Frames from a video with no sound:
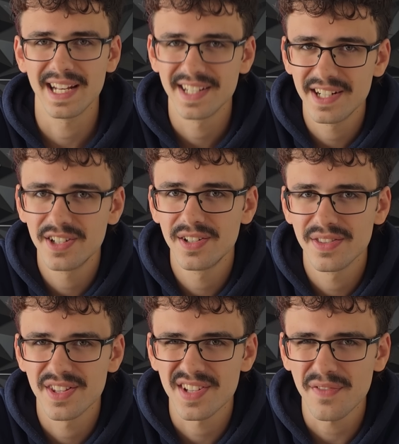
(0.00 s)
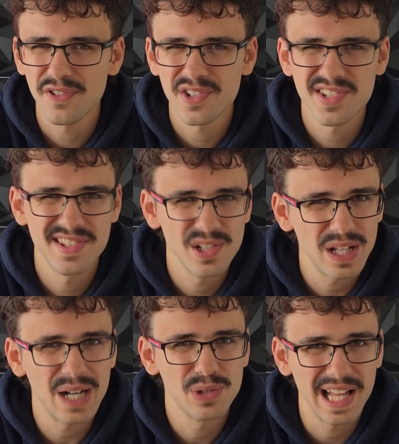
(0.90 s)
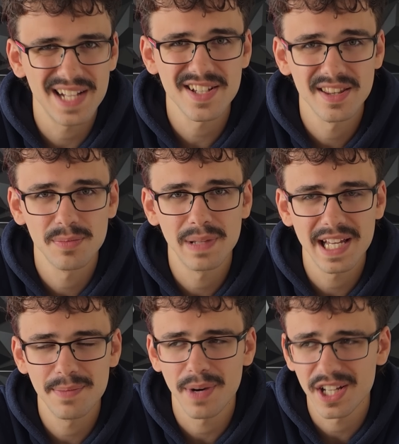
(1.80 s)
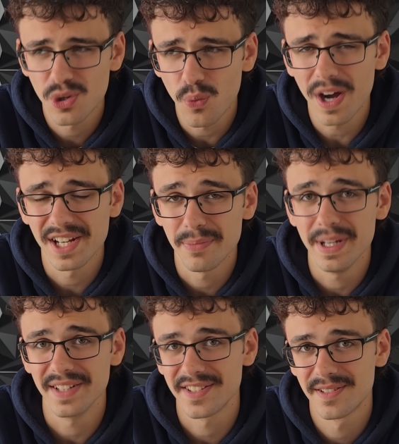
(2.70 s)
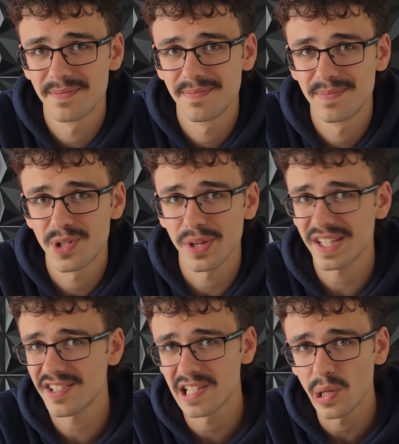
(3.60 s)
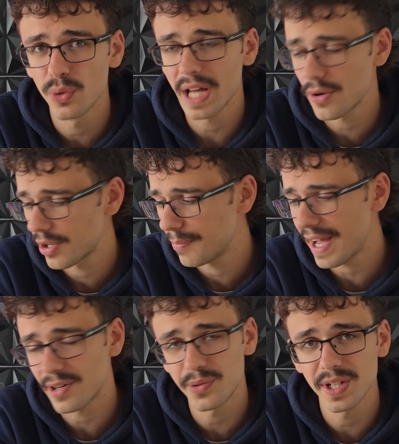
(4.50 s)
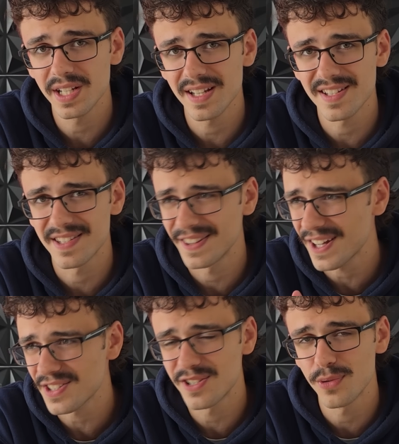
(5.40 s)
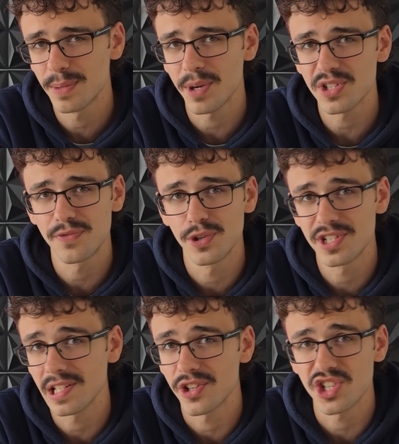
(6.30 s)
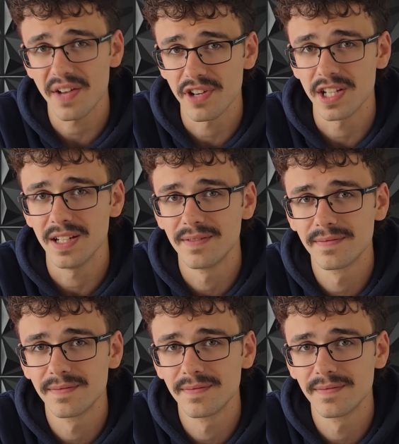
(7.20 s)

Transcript: And here, the Zephyrus still outlasted the Blade by quite a bit, so that slowdown on battery is not doing much for its longevity.